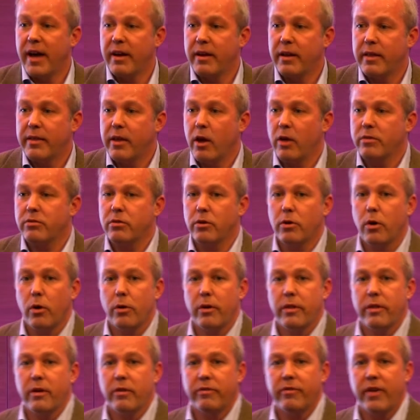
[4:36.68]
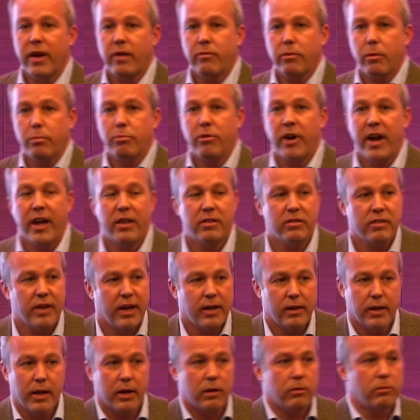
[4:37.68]
and they also go to their favorite brand
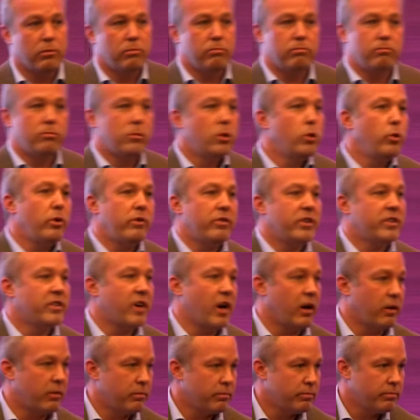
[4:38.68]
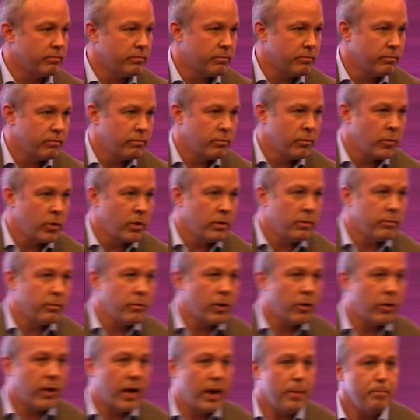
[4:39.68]
site like Louis Vuitton,
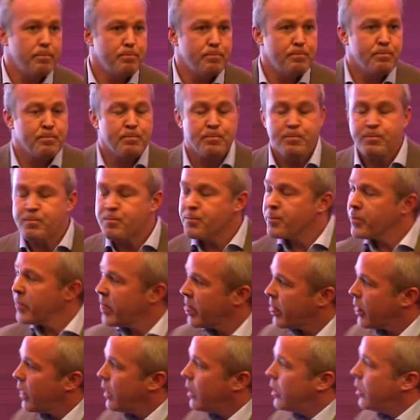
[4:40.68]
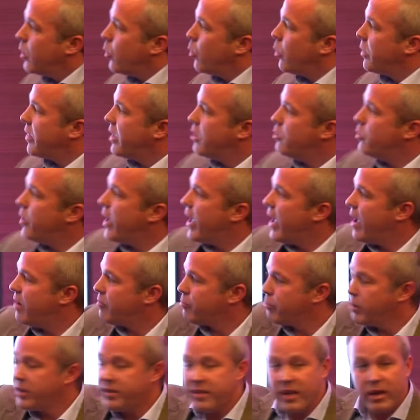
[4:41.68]
okay? Well, then you have
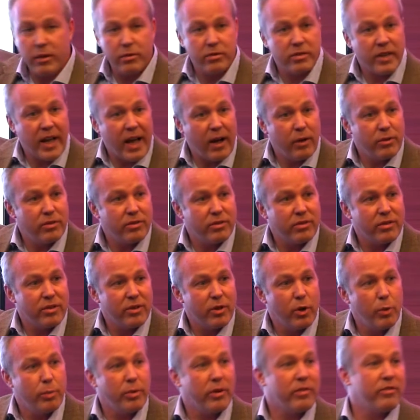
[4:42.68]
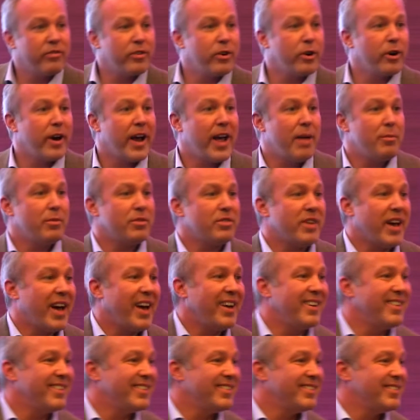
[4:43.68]
retail scouts who prefer
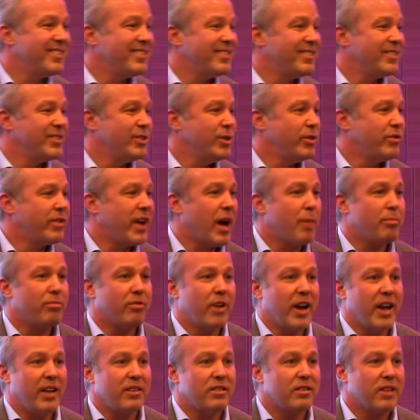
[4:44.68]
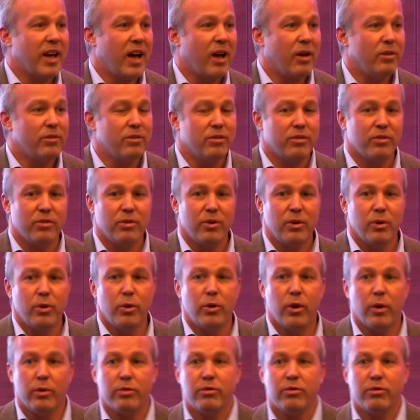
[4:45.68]
Amazon, you've got brand scouts who go